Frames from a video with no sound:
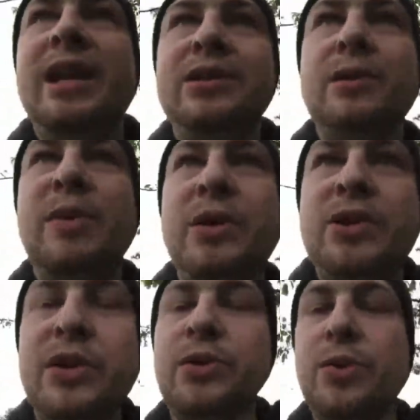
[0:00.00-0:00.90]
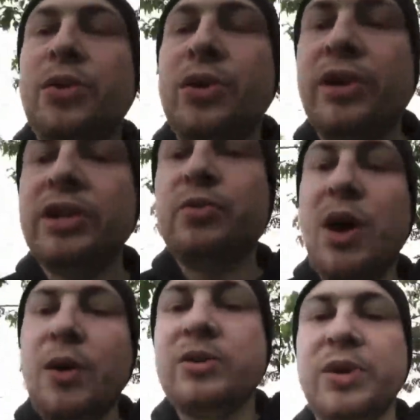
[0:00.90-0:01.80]
to appeal to a newer audience?
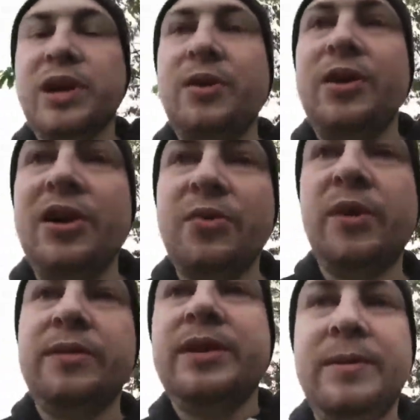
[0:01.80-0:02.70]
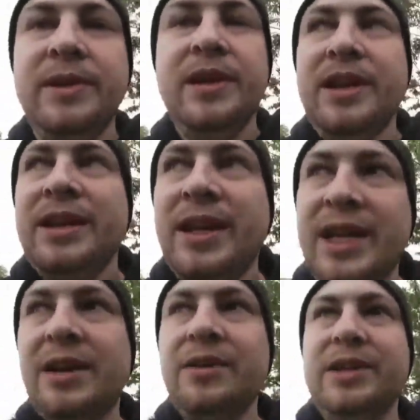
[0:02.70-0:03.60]
Well, as we know, Earthworm Jim, the
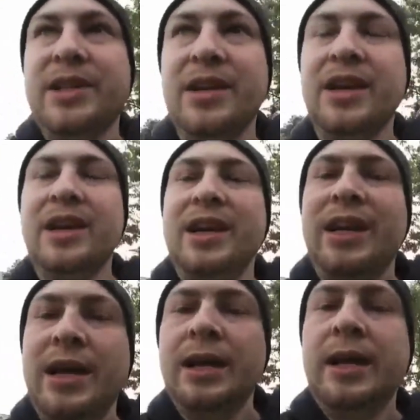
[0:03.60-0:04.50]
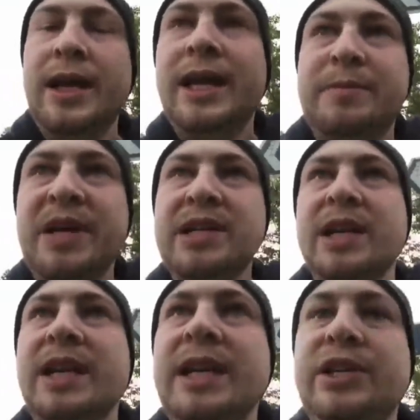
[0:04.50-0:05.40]
character, is
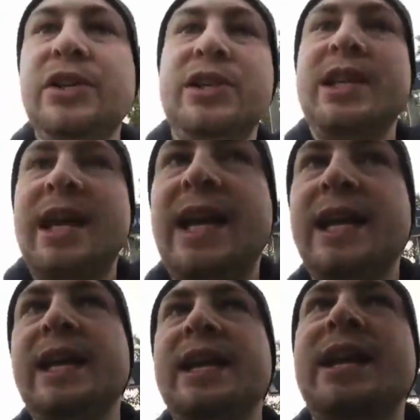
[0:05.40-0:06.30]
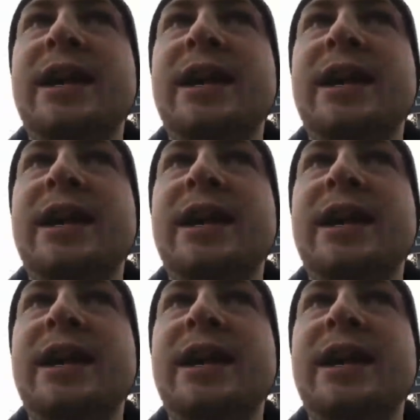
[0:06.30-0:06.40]
basically just a